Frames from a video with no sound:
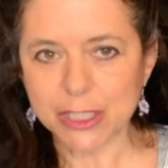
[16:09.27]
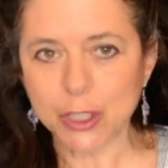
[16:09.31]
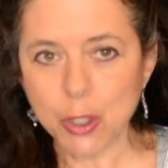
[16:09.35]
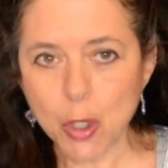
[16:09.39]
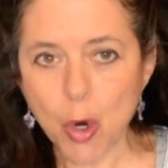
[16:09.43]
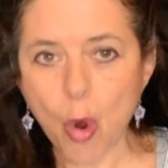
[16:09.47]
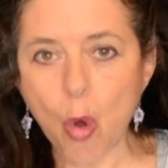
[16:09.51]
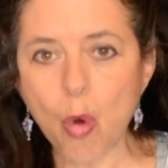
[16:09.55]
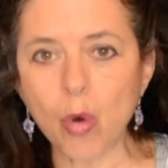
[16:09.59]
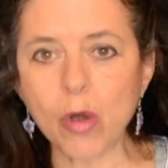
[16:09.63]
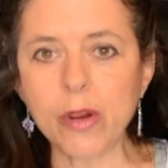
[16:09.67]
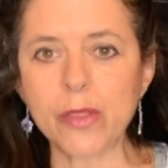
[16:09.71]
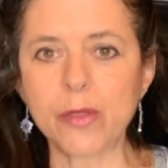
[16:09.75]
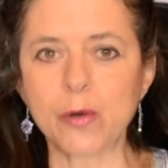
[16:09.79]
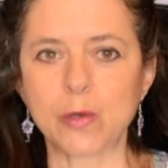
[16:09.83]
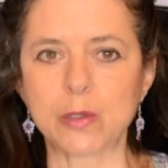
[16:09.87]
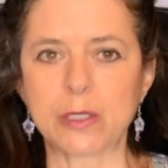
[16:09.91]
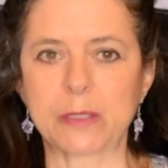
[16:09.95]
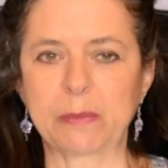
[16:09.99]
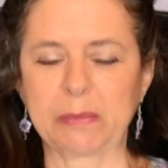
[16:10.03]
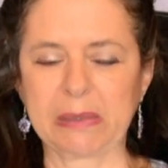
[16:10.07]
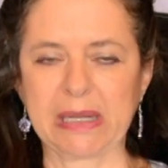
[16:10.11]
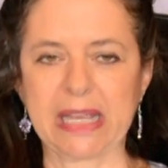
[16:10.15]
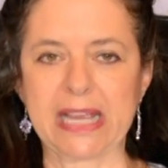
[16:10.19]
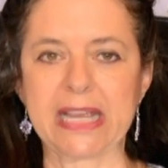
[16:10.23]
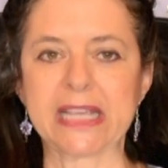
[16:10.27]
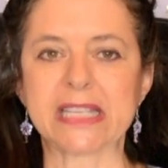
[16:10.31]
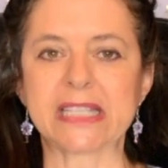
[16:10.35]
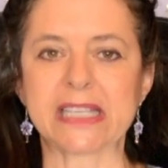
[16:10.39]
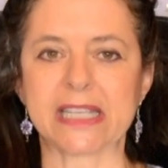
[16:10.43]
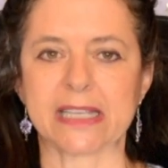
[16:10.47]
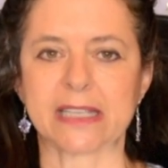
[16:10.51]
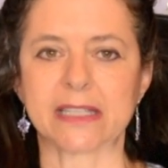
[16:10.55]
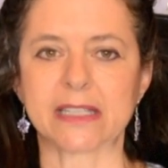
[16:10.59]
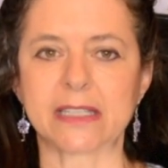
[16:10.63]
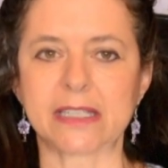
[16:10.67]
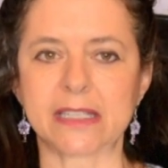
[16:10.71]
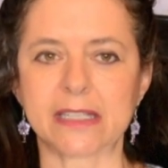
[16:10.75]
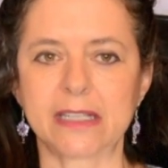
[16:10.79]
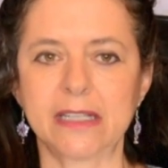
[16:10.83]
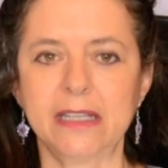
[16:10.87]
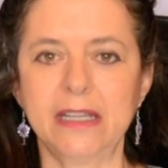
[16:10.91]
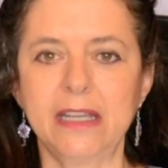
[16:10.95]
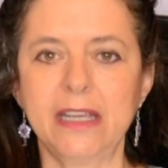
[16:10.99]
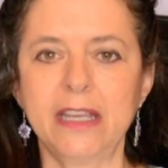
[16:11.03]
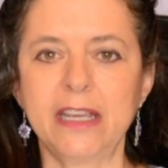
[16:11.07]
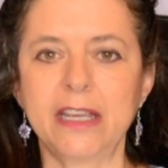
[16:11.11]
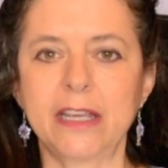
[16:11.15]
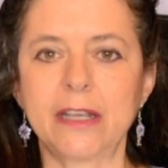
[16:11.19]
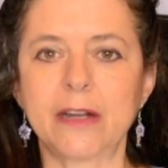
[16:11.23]
So go to those places,
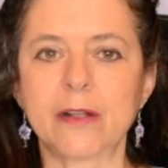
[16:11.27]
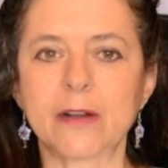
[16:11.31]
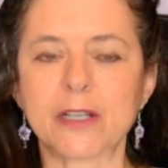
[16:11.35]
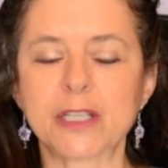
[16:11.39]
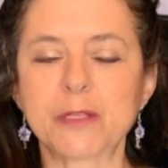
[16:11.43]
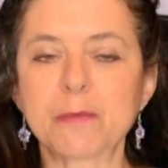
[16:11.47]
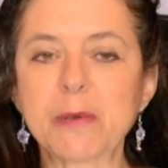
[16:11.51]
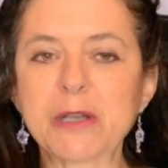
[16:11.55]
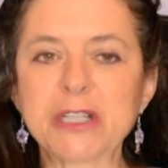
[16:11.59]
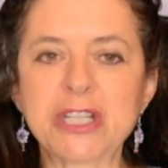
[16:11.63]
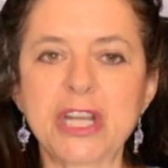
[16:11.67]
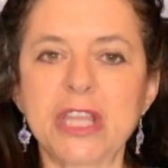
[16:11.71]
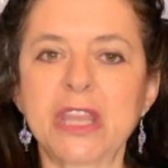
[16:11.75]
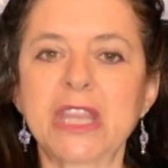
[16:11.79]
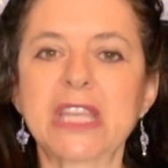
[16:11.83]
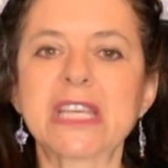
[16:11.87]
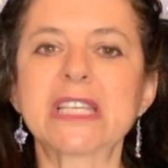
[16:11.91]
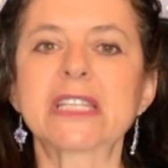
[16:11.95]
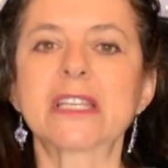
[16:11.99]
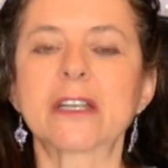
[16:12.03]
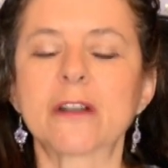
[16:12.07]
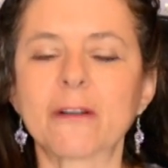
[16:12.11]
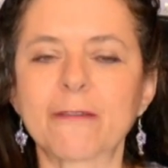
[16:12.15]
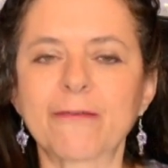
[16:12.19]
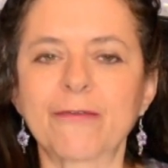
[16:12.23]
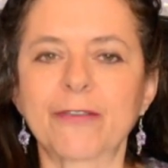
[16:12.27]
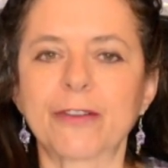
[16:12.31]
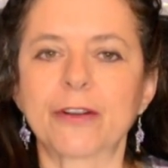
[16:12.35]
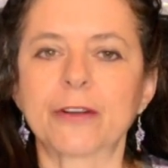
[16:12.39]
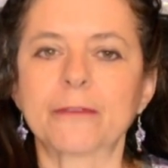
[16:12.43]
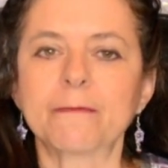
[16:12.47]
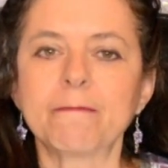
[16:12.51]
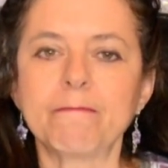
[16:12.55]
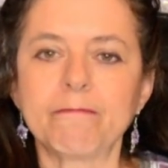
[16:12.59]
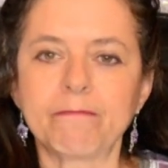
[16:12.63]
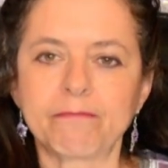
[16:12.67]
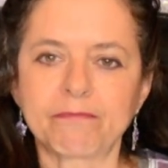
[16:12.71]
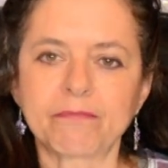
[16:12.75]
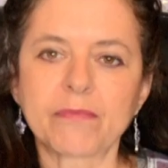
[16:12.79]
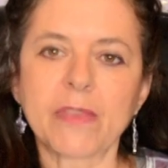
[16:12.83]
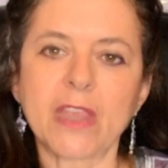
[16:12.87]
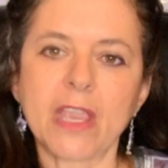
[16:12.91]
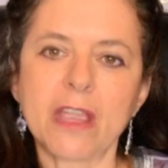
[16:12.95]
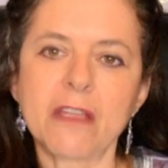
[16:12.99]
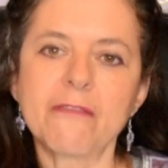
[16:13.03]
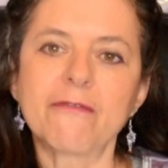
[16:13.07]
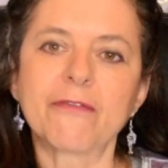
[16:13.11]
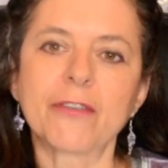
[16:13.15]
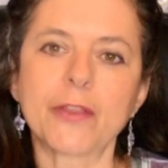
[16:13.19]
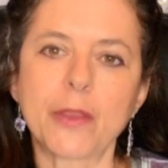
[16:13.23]
especially things that are for
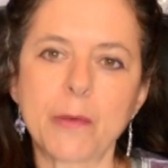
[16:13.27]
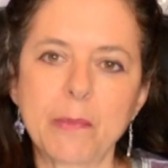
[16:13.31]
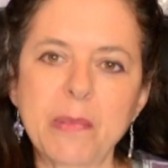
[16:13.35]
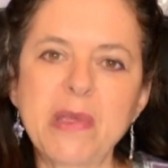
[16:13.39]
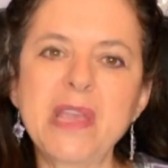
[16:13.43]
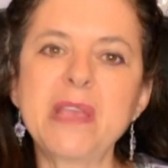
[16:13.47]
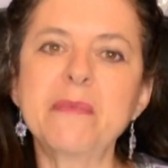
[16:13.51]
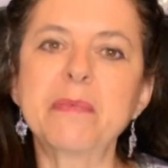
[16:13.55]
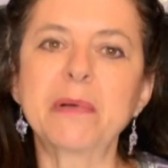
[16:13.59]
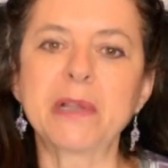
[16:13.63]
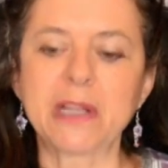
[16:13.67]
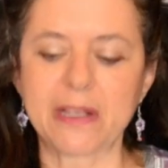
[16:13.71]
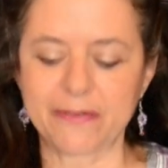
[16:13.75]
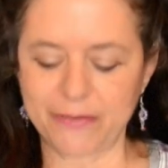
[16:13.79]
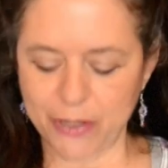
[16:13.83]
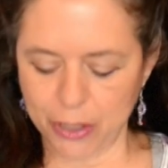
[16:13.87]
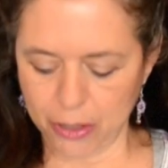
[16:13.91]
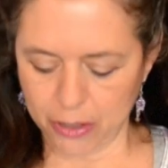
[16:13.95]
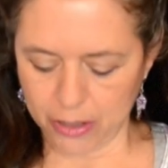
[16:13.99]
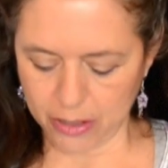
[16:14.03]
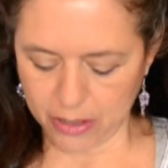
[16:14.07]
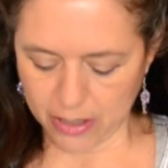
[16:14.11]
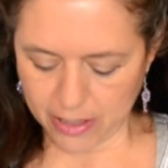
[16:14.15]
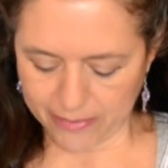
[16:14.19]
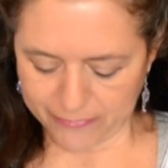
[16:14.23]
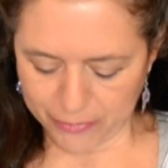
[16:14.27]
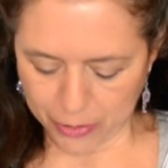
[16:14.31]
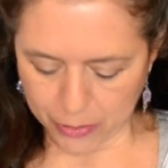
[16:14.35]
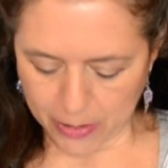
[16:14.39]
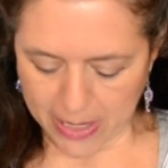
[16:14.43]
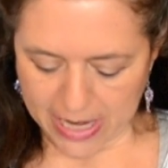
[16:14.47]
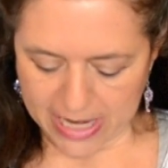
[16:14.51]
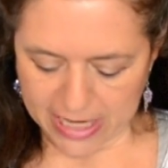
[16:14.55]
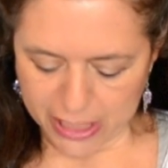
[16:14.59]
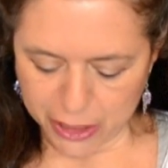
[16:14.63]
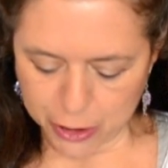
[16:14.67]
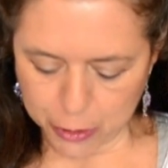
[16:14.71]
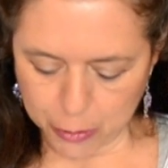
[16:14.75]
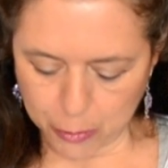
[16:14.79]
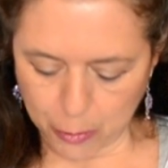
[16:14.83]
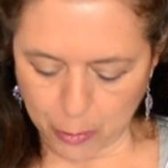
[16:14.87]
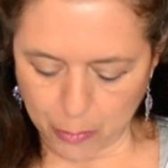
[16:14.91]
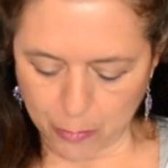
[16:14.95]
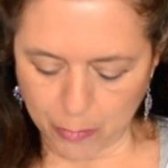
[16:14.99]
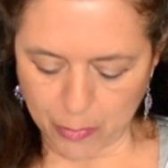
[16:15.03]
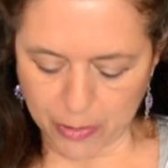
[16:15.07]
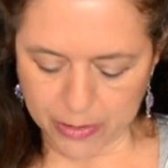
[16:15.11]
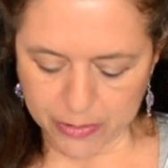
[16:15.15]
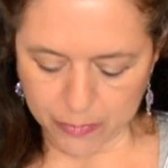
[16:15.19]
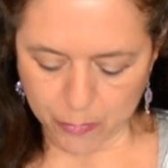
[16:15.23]
the people of your age
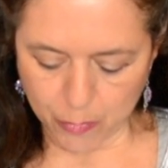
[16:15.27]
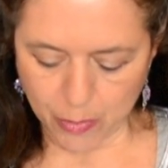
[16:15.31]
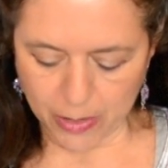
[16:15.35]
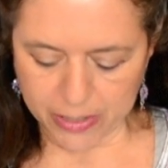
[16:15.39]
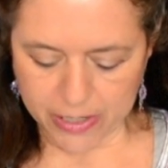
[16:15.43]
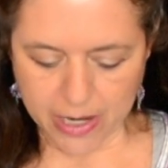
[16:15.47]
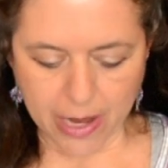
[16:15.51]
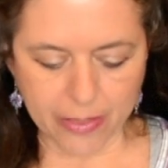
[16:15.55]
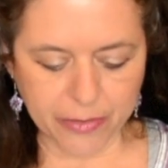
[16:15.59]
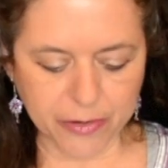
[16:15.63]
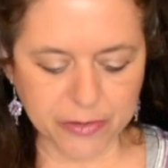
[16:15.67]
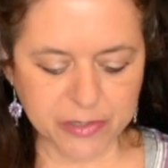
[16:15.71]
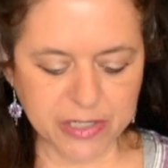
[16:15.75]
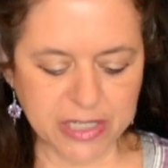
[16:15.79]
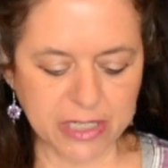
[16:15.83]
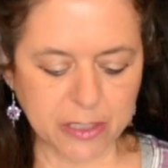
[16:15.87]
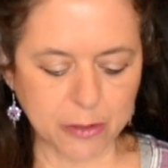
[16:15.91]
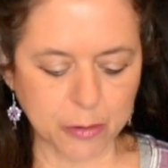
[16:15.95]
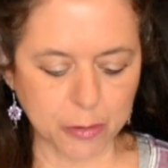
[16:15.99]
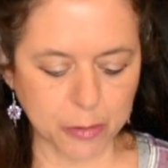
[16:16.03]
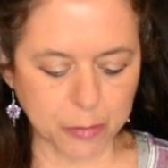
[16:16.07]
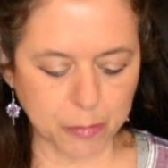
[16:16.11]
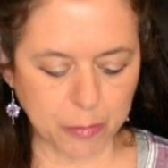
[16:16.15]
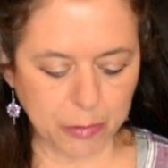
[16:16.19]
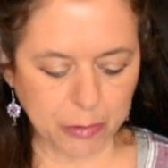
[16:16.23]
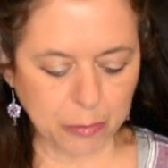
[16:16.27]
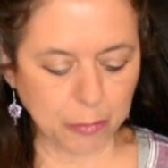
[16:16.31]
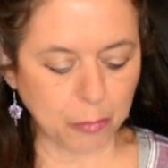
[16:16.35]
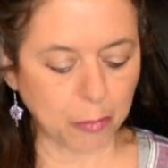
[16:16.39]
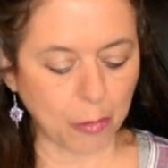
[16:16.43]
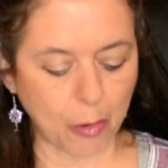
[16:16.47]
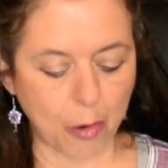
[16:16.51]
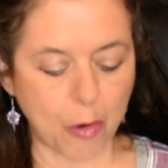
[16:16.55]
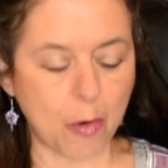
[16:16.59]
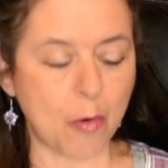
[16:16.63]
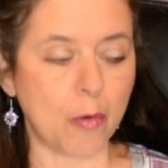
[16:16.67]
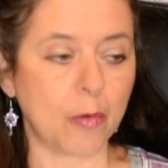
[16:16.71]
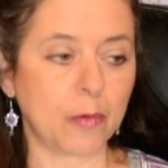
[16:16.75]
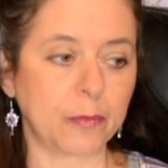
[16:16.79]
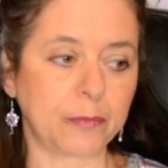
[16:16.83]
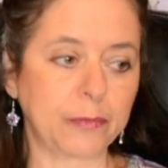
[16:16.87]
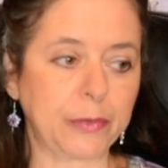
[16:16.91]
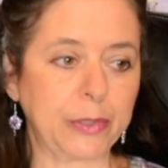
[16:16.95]
group, where other singles will grow,